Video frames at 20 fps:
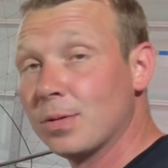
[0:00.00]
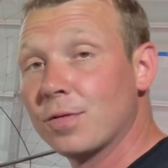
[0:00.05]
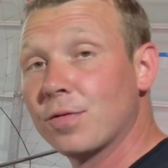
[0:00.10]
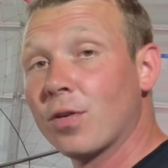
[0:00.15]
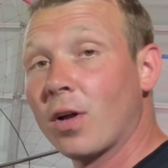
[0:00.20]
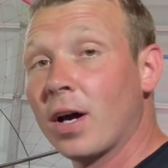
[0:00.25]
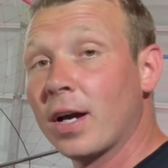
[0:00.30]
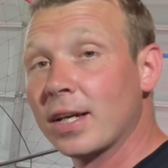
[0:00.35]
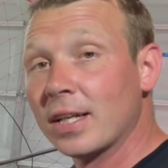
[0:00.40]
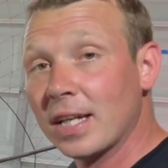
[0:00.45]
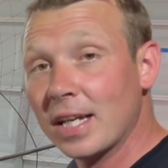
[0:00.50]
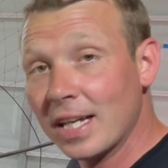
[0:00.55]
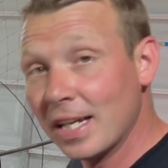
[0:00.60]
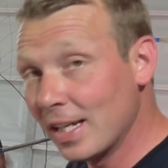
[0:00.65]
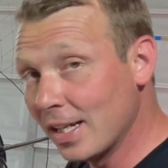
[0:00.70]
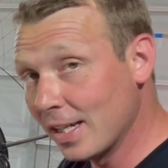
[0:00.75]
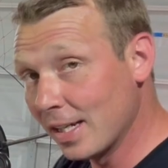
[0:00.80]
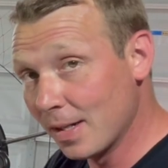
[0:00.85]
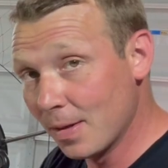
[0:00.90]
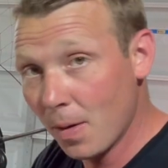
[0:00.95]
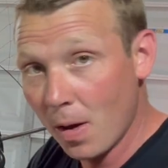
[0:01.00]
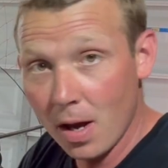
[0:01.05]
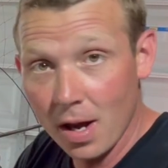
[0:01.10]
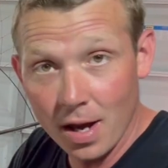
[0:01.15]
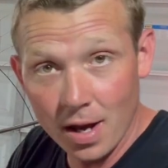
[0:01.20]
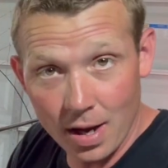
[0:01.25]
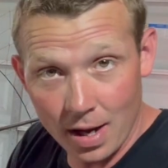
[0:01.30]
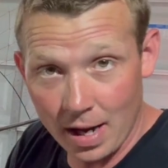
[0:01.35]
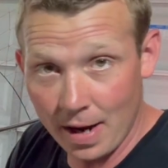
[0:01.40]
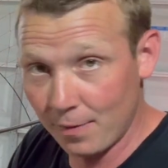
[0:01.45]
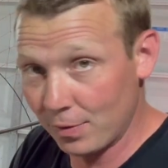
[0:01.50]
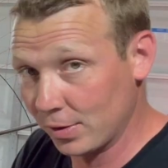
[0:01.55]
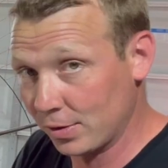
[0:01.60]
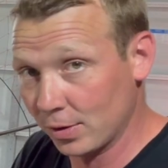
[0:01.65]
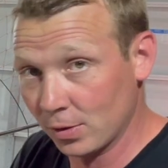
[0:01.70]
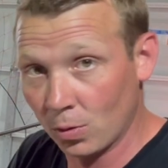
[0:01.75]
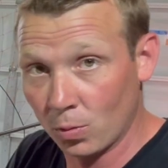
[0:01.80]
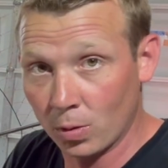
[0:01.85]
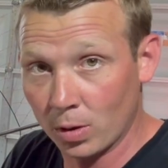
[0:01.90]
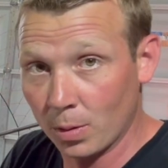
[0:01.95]
flying in every
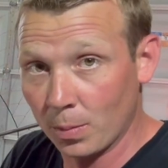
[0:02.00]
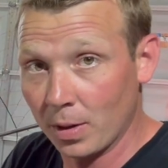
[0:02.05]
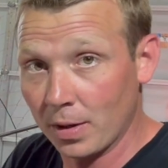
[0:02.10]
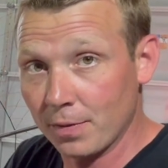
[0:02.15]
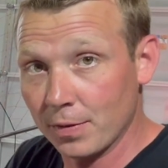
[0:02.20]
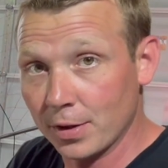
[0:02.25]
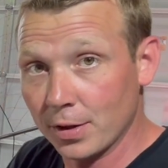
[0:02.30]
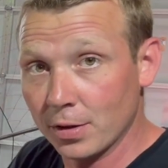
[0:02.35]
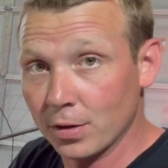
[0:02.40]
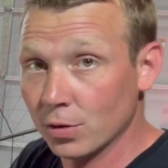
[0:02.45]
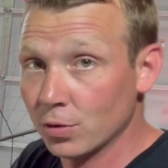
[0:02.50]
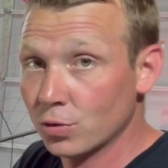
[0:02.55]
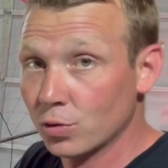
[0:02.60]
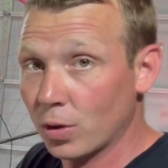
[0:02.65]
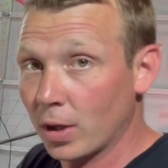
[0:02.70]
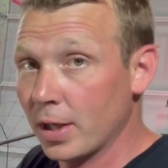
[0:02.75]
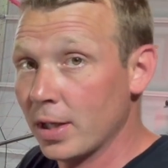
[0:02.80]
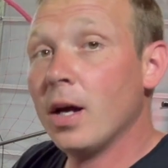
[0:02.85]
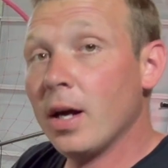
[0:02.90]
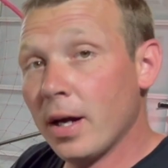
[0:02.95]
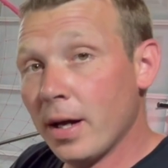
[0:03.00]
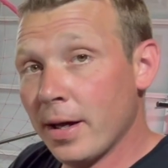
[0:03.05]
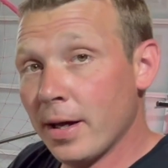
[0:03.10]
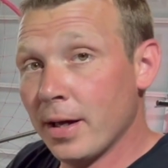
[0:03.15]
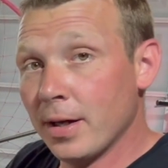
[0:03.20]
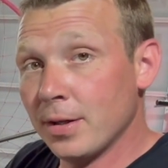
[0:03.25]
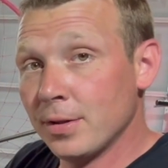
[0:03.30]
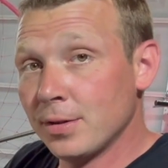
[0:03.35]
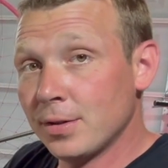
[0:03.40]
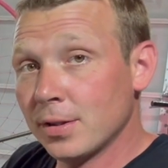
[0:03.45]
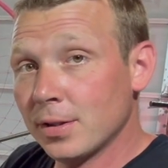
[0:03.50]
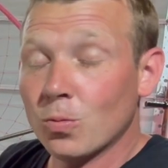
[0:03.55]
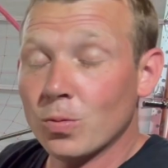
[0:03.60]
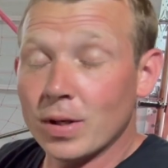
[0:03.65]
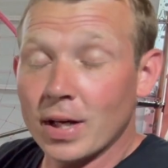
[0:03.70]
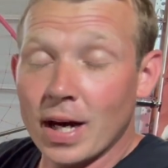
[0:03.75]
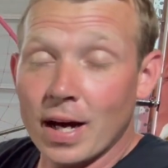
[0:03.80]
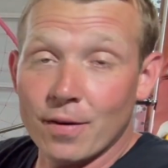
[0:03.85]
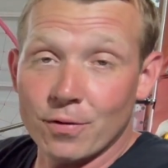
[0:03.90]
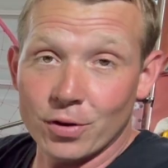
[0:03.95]
single one of my videos, right? And
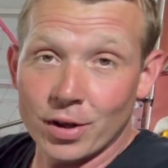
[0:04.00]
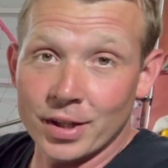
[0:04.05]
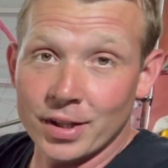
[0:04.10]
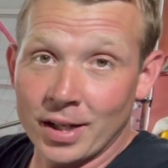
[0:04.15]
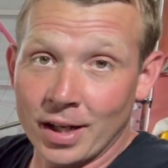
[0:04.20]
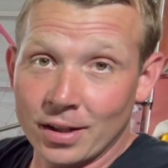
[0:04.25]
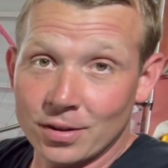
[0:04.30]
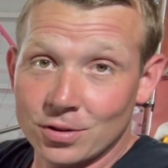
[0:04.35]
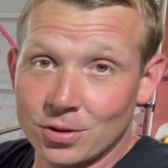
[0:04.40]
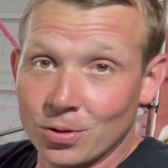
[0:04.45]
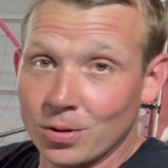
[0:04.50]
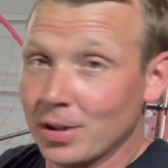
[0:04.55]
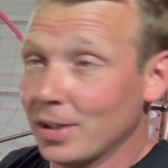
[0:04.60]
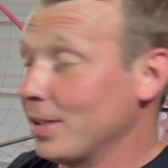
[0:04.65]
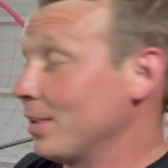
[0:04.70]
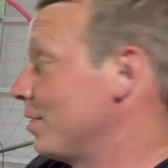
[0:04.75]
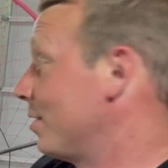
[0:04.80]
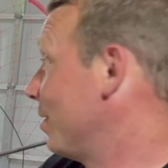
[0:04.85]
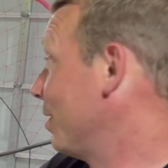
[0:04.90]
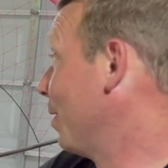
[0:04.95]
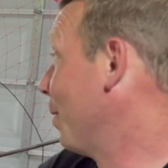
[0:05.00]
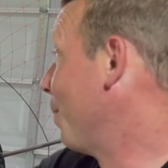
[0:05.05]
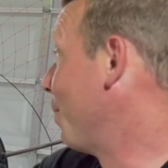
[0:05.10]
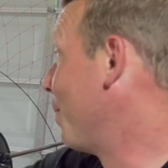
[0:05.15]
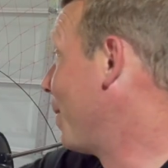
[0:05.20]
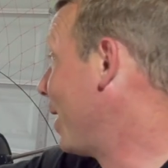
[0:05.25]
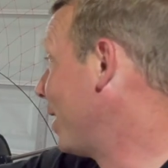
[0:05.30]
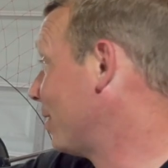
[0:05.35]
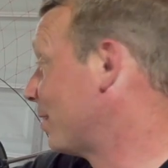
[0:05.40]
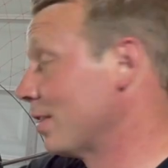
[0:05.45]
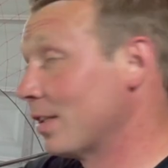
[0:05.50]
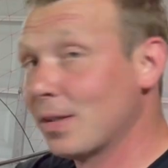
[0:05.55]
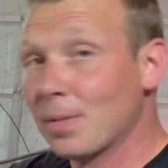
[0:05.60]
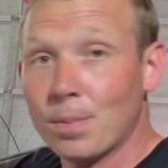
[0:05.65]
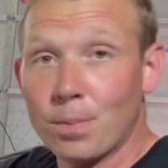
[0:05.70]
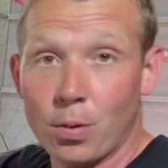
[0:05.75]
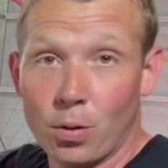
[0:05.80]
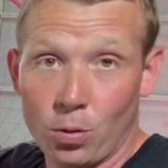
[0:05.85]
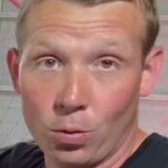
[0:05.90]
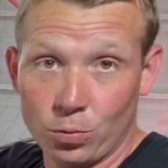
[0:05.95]
we have right next to it is the amazing
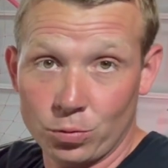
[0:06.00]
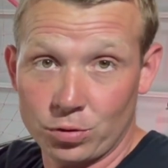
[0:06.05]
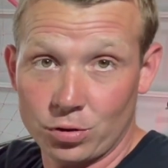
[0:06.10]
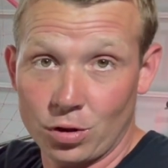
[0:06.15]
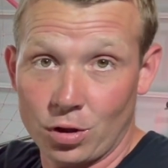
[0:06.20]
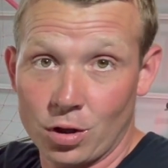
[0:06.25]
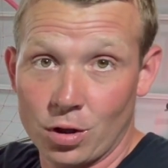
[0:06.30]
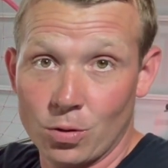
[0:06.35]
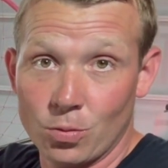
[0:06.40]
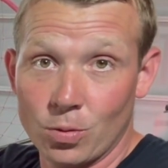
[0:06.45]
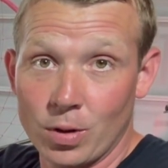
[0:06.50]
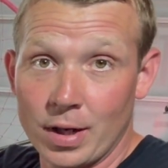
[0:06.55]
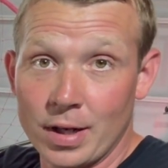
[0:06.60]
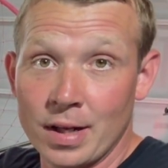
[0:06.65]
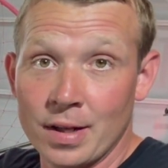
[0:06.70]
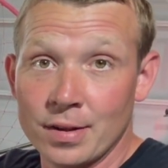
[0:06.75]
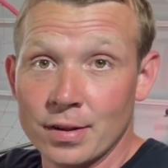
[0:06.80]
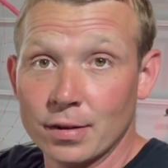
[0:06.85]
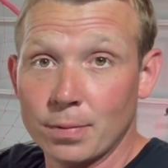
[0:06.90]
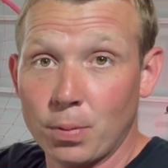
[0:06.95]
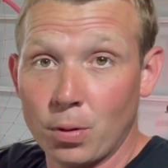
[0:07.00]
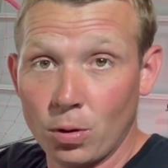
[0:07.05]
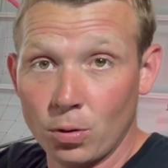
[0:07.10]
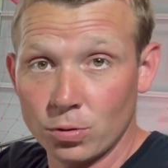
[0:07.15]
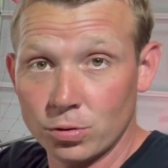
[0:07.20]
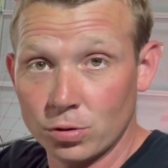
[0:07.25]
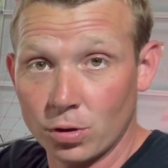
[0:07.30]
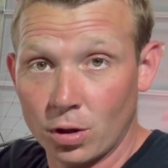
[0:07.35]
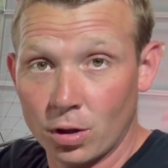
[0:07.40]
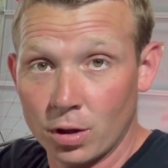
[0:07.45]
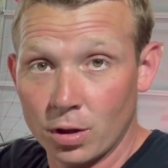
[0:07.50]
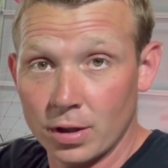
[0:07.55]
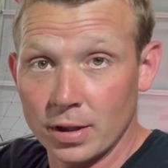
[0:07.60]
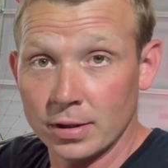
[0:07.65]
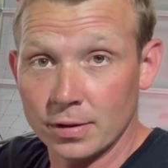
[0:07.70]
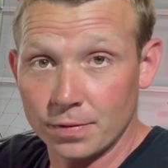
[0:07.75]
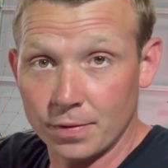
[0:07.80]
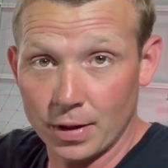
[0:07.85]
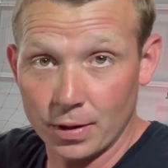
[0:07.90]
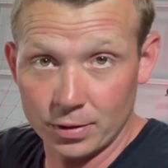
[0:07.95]
Pulsar, right? And this Pulsar
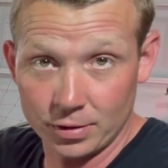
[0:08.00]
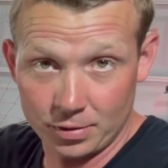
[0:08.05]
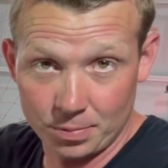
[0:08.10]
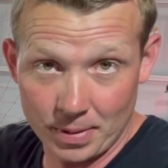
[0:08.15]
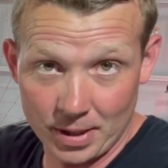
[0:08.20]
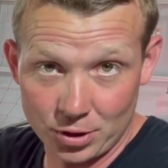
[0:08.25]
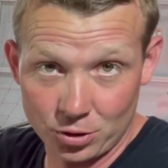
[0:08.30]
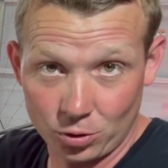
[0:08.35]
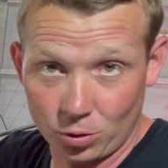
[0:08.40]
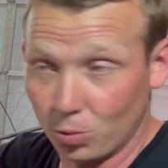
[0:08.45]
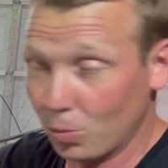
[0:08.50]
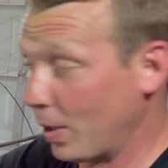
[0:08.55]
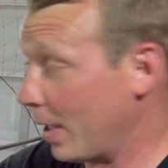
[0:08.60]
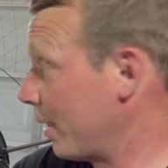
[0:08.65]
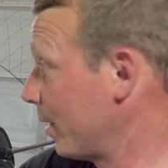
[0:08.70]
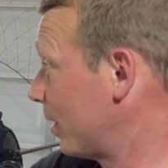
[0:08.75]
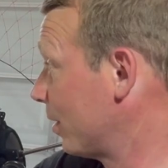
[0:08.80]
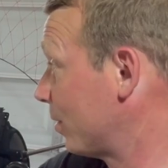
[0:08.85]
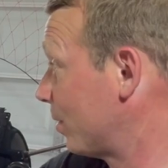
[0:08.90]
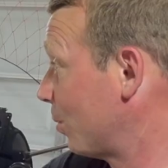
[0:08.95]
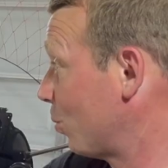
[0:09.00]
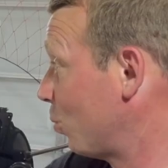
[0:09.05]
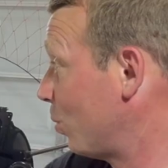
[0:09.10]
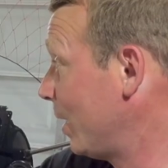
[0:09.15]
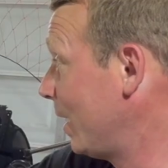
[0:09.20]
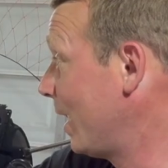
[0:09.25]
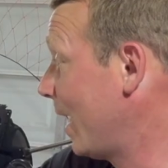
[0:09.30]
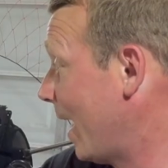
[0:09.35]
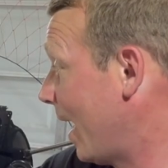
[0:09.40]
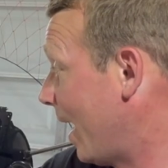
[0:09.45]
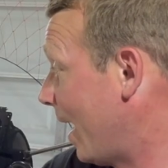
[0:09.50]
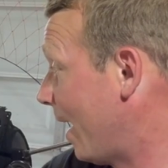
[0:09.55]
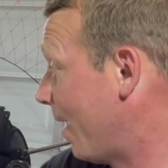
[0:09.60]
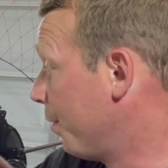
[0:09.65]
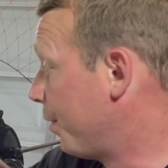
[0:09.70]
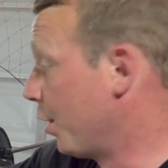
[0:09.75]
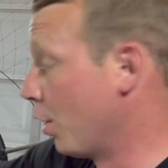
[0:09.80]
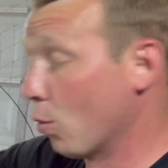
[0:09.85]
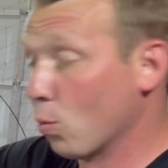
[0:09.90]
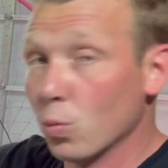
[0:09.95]
is very special, right? Because we
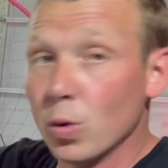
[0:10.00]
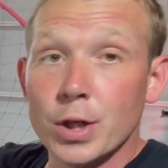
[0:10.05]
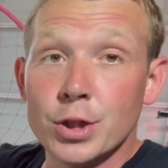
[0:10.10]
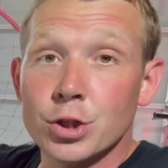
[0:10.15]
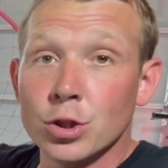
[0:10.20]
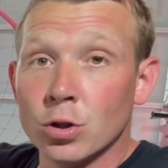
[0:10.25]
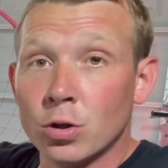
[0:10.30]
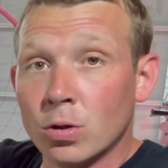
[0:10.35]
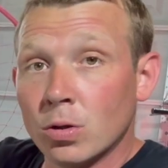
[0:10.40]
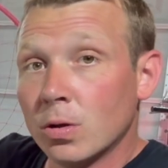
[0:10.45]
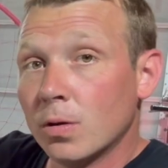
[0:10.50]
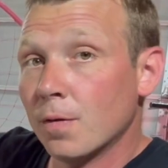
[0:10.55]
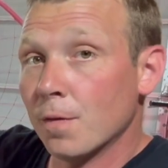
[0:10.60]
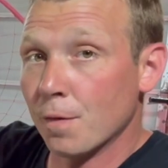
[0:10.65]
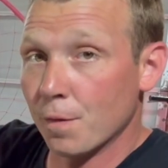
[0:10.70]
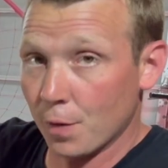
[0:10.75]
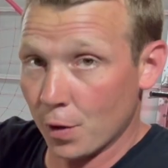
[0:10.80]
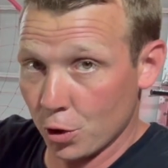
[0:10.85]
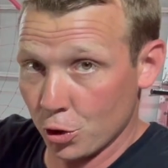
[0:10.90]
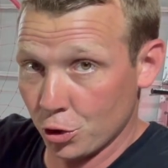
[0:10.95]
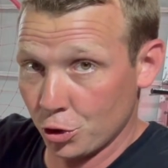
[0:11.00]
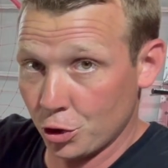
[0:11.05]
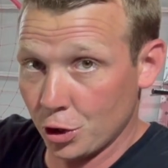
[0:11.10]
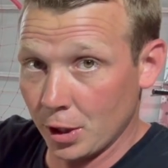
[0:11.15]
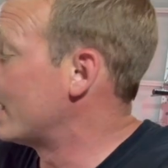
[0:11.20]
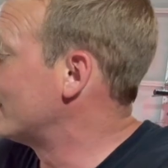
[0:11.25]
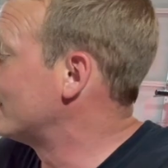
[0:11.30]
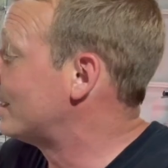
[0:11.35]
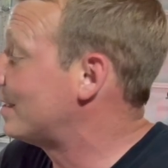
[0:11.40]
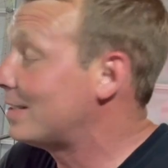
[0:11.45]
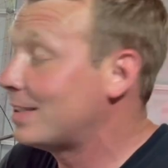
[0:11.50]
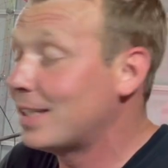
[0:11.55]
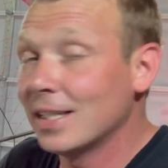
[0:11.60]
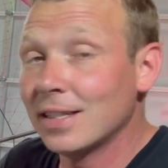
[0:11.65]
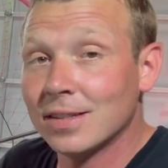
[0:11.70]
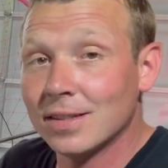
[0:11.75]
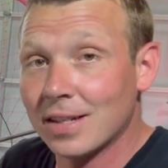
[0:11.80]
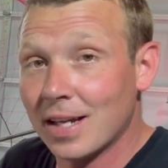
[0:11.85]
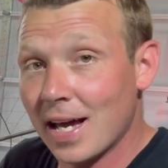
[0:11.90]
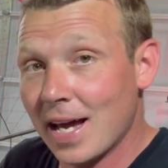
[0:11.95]
have the original version. It
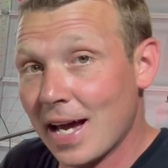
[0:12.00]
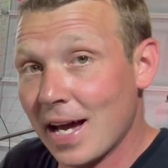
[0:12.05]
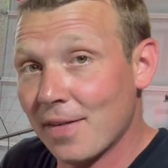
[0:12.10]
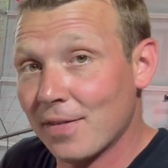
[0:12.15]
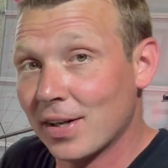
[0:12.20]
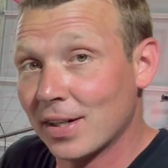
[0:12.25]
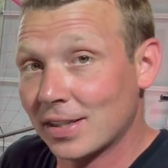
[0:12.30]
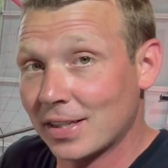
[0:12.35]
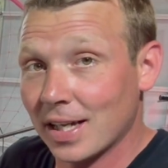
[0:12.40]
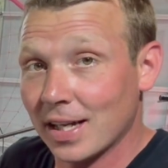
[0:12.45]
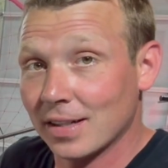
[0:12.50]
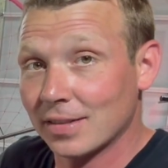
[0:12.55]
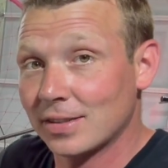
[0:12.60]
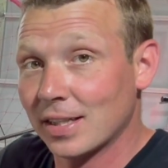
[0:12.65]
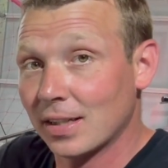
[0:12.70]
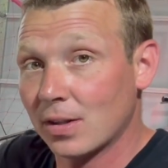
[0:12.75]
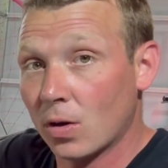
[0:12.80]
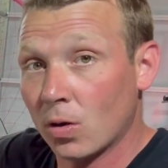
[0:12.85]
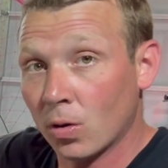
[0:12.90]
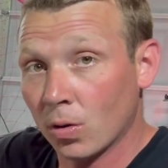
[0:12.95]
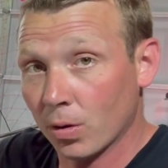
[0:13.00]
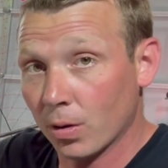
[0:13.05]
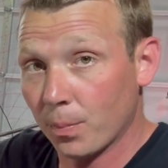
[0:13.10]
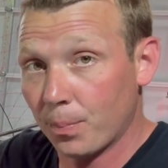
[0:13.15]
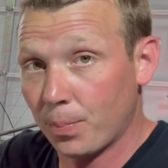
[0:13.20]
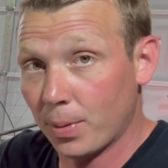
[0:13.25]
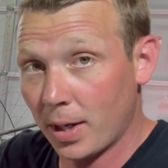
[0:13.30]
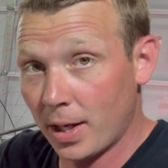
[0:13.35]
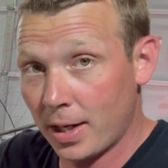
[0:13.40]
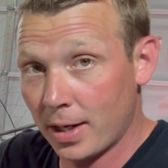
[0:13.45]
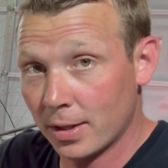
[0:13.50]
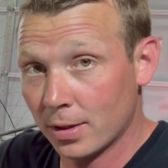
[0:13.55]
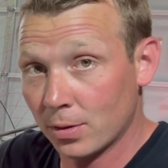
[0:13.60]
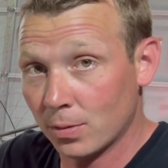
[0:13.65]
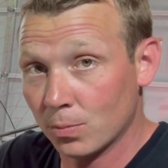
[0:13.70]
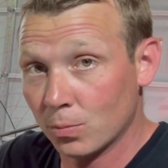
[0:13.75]
didn't have a gas tank on the bottom,